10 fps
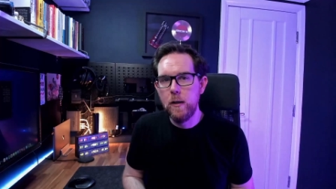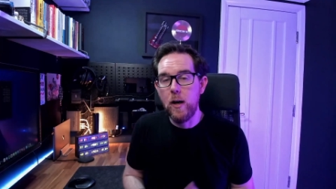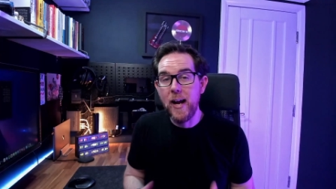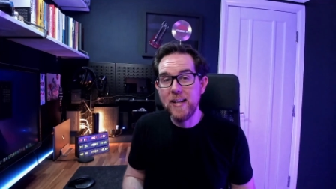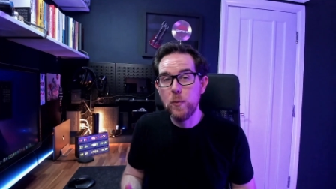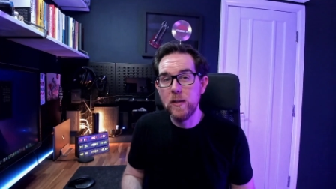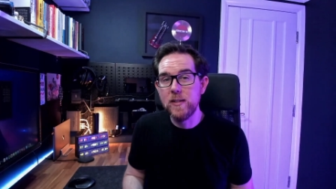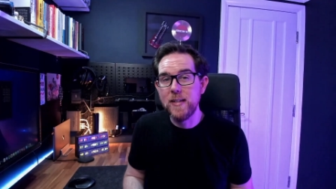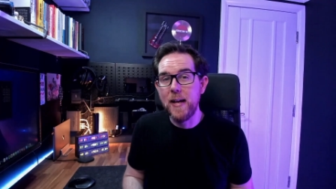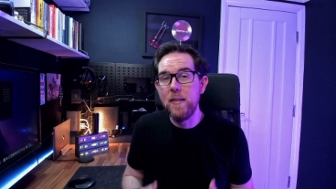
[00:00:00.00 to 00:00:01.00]
I had to
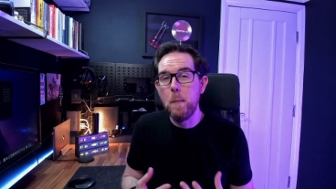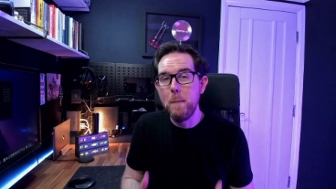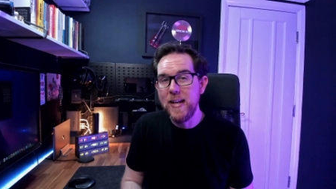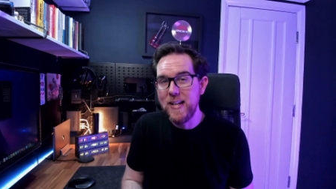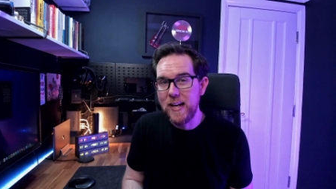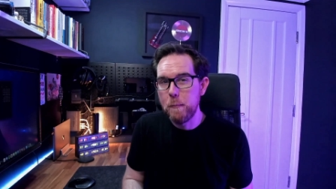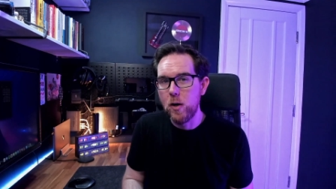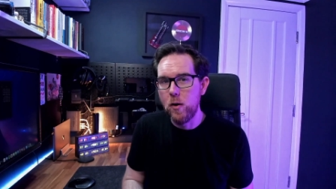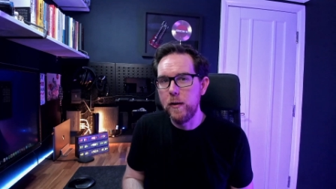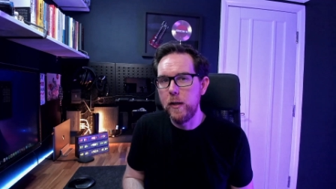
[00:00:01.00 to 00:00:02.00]
understand the meaning
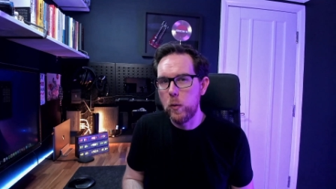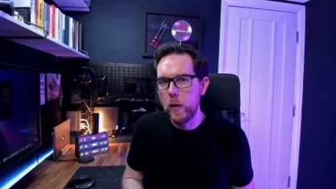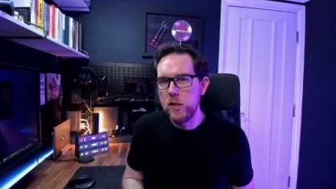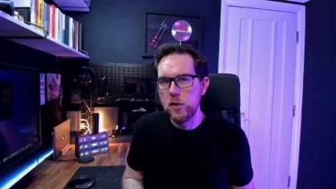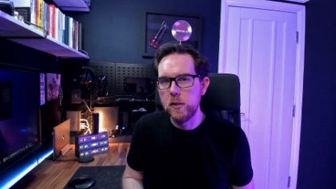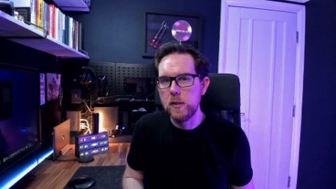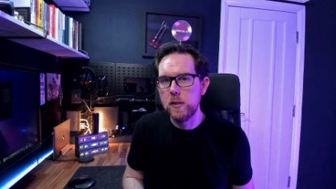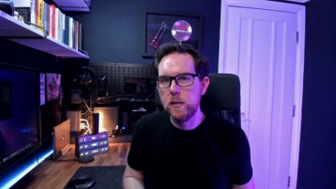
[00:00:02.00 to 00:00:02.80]
behind the equations.